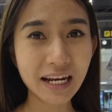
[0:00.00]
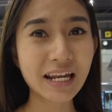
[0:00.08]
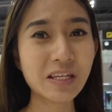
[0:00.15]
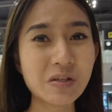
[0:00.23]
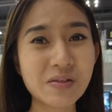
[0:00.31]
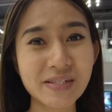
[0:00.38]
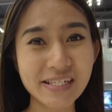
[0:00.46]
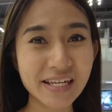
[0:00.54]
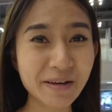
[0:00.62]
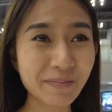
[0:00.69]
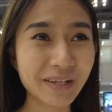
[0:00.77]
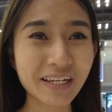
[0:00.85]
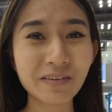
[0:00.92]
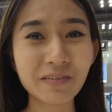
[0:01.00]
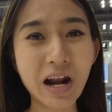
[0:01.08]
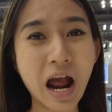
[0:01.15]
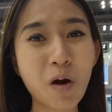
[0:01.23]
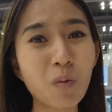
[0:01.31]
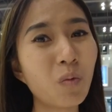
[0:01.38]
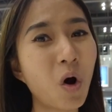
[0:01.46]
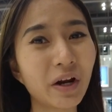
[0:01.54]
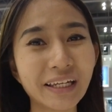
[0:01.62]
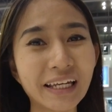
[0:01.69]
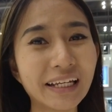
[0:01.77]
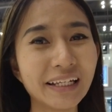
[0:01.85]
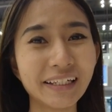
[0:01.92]
and you see me around
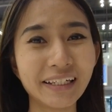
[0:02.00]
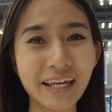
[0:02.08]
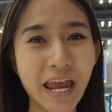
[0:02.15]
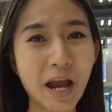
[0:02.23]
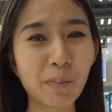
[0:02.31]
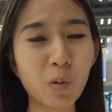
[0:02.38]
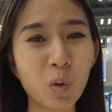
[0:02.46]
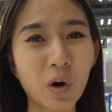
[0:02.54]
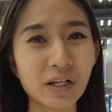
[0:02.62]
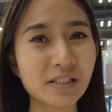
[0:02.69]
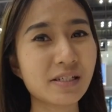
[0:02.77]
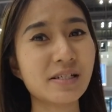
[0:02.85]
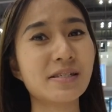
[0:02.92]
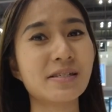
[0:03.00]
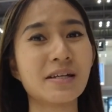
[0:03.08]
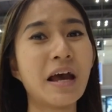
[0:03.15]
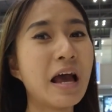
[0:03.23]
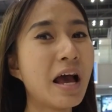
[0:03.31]
walking in the airport, just